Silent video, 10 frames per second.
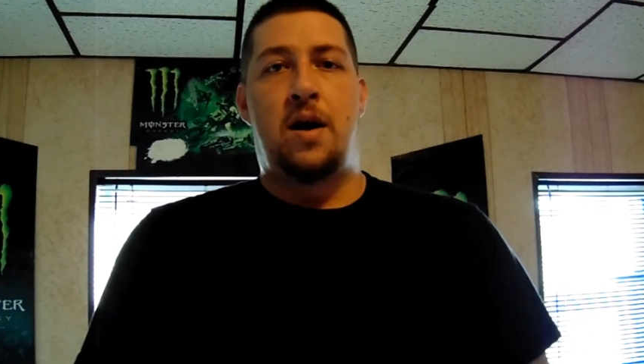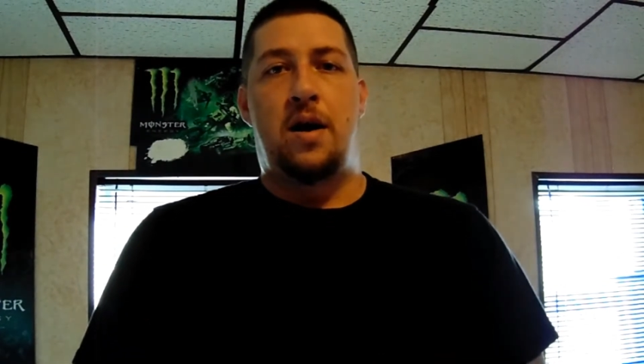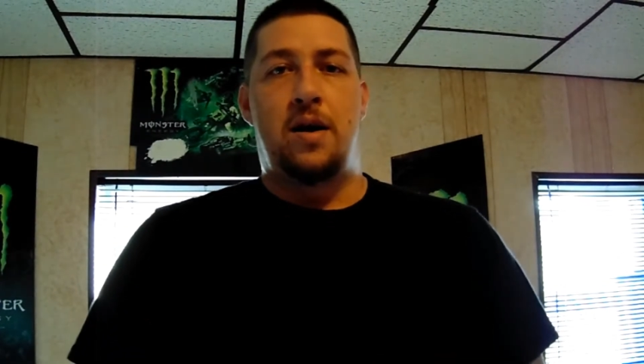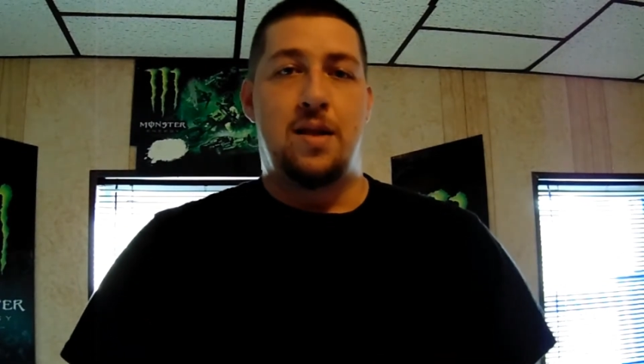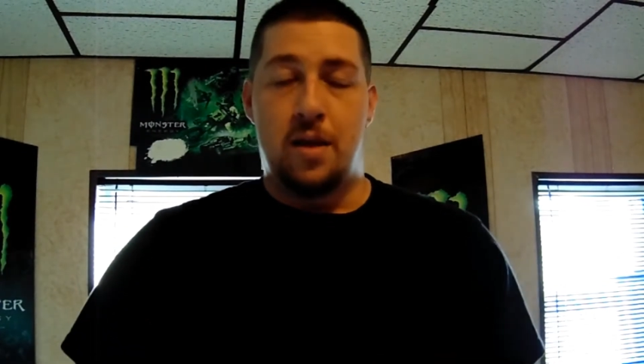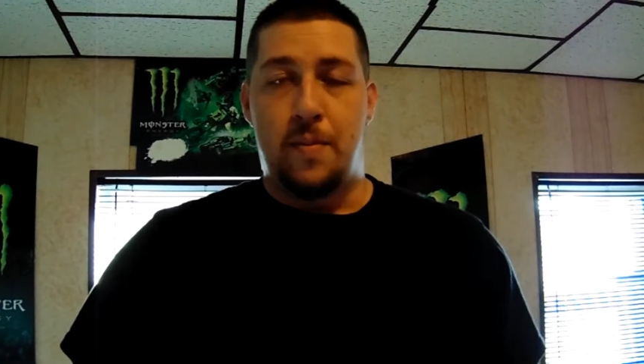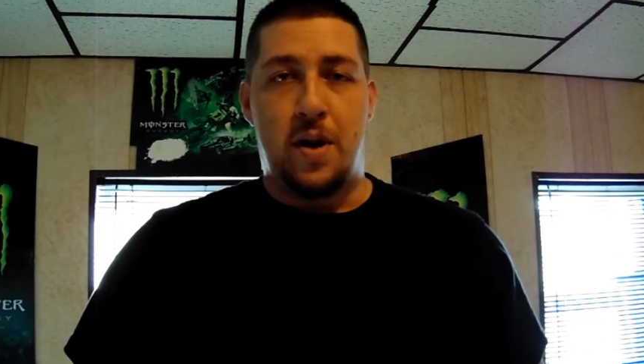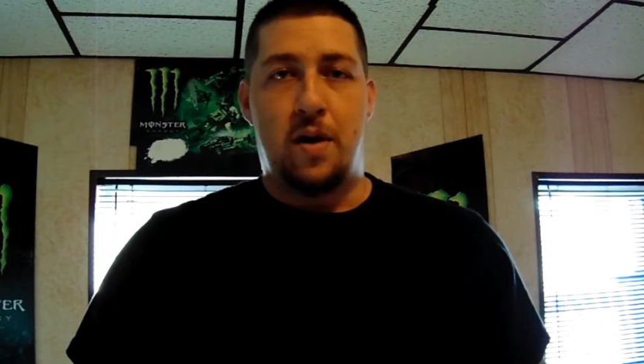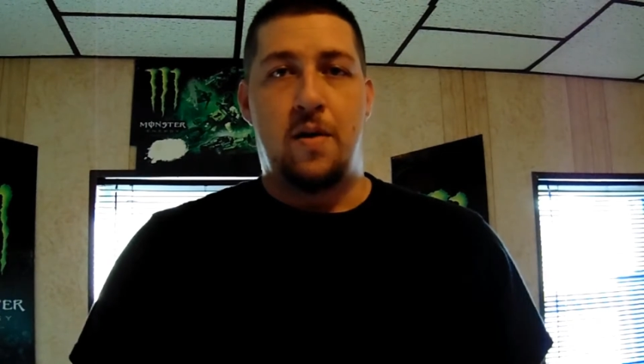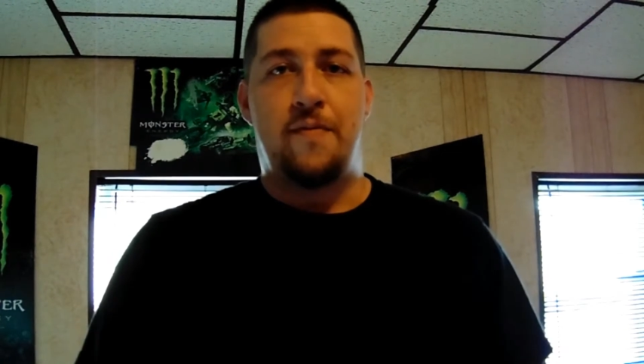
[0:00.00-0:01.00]
and let
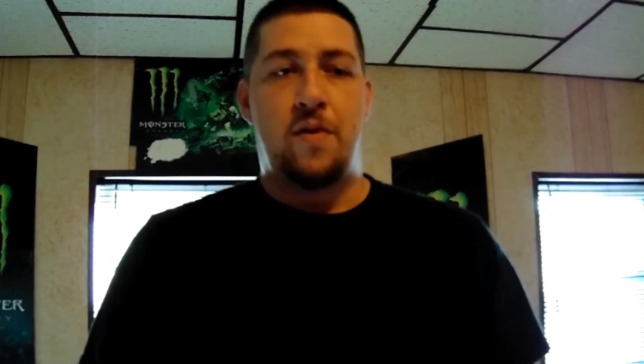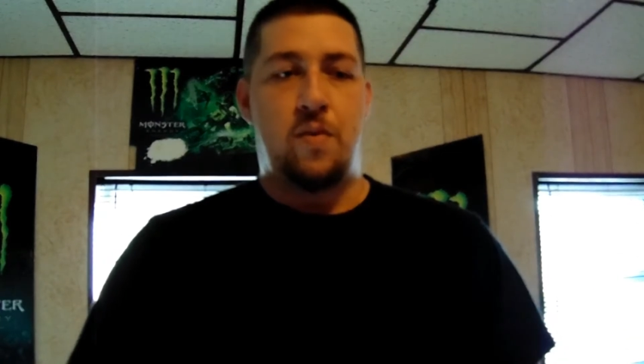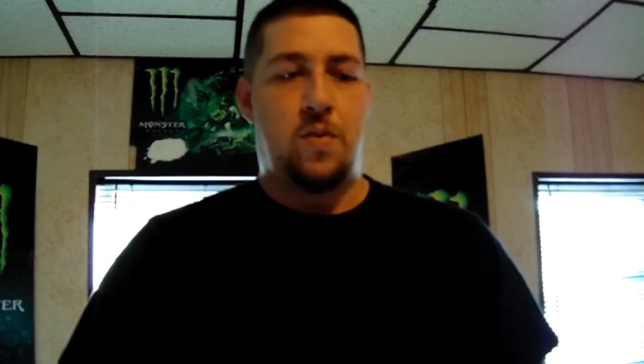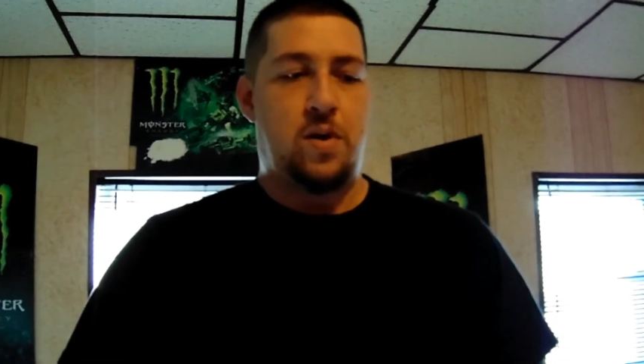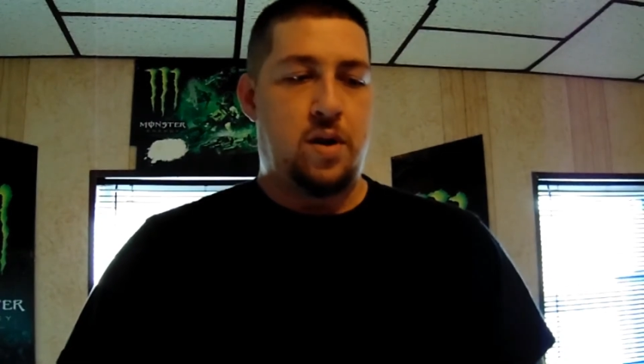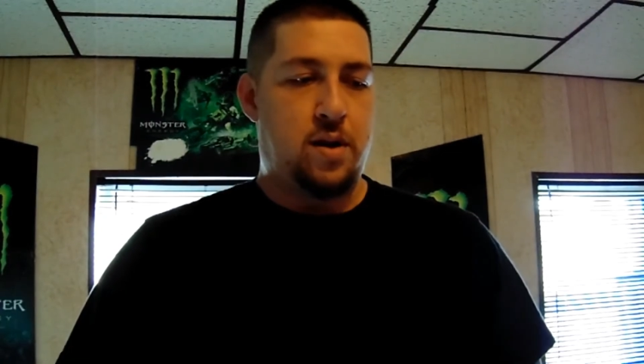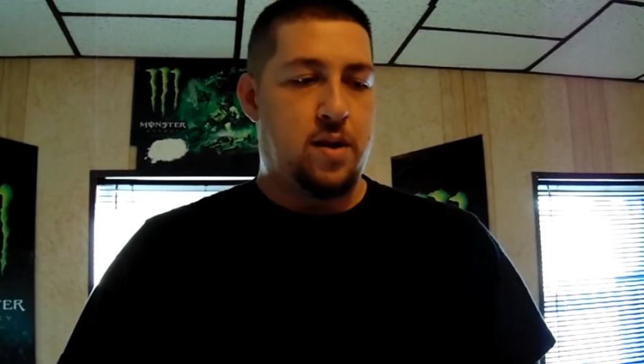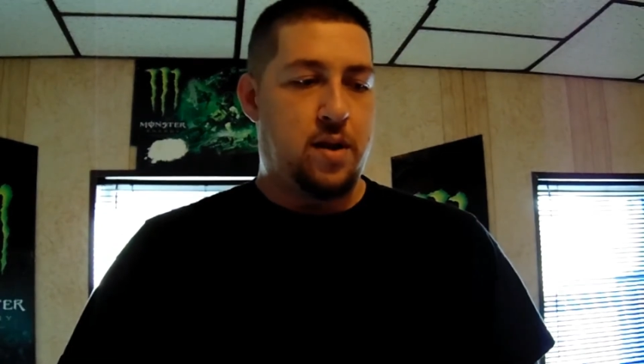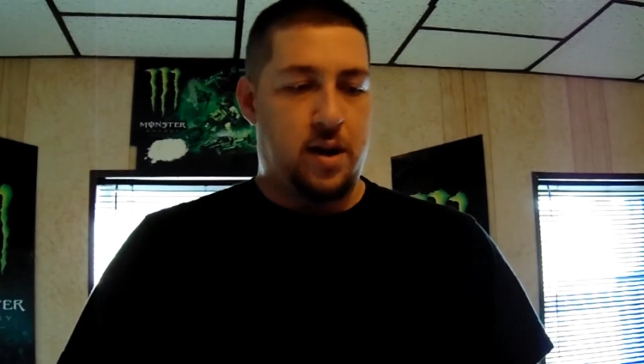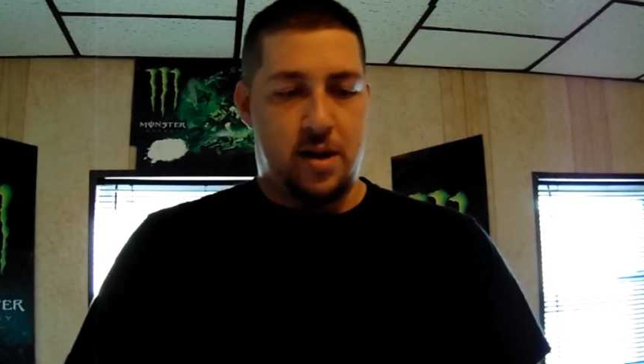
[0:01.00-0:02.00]
me know if you would
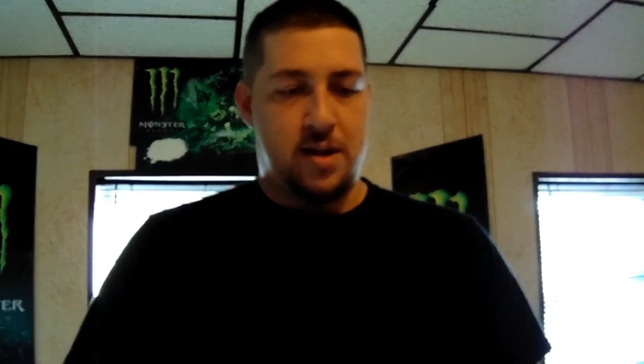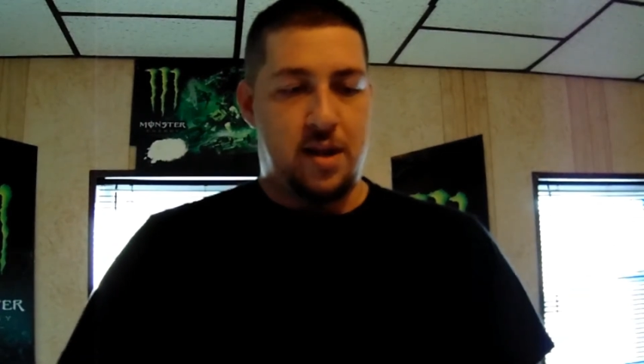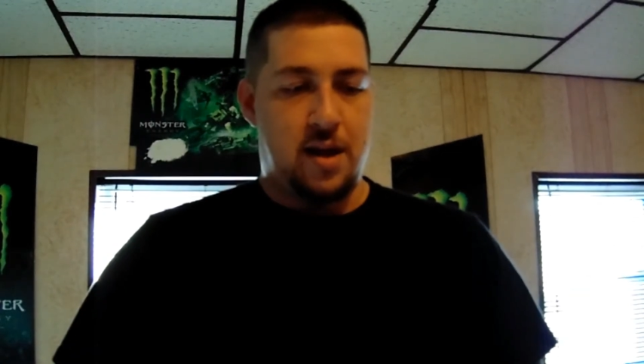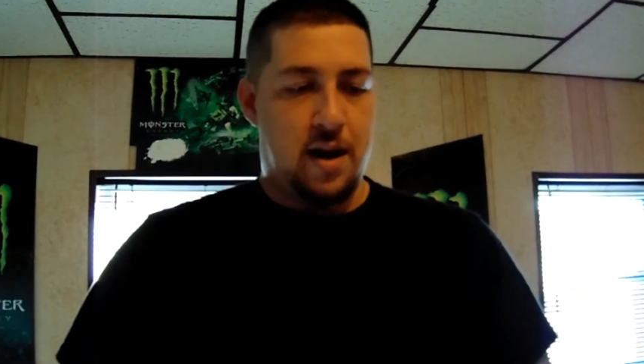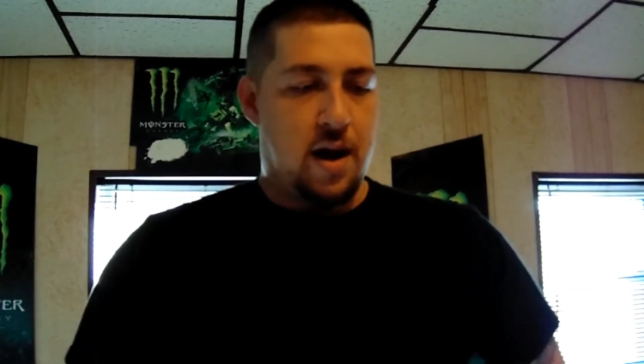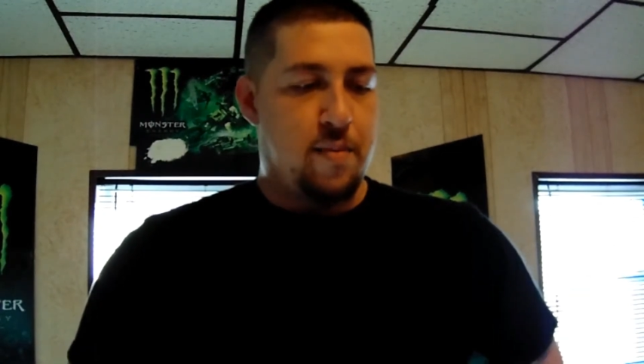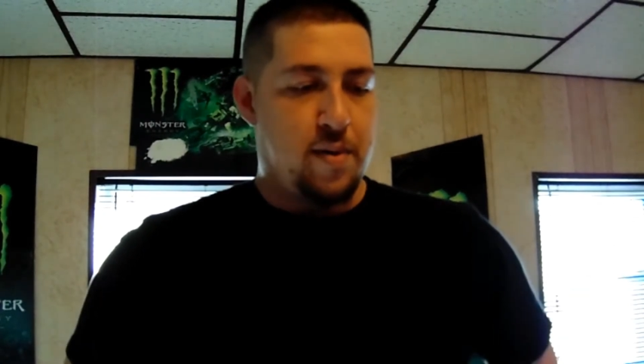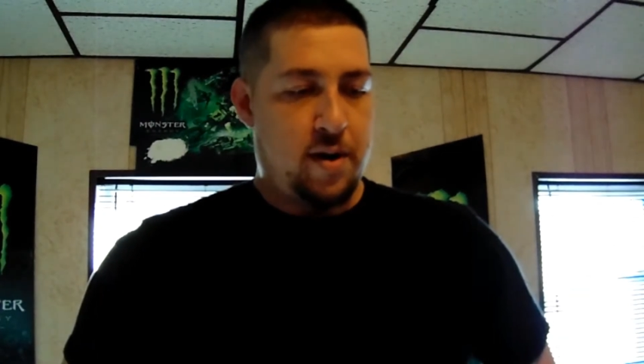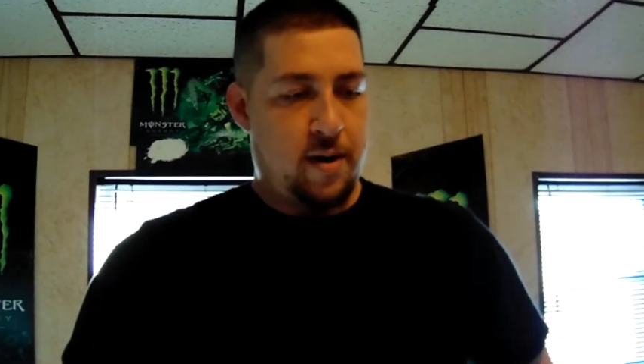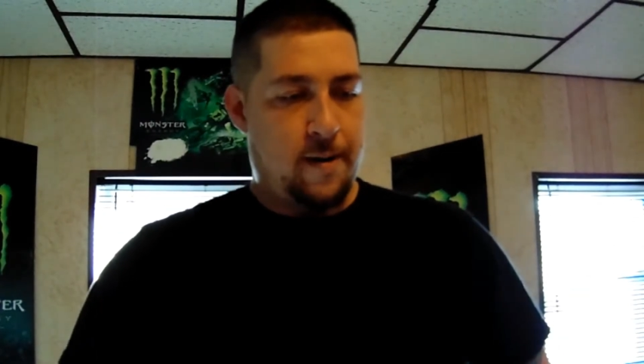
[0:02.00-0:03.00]
like to see that
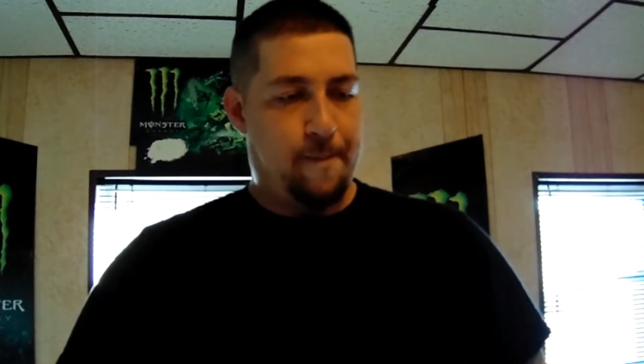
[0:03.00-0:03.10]
happen.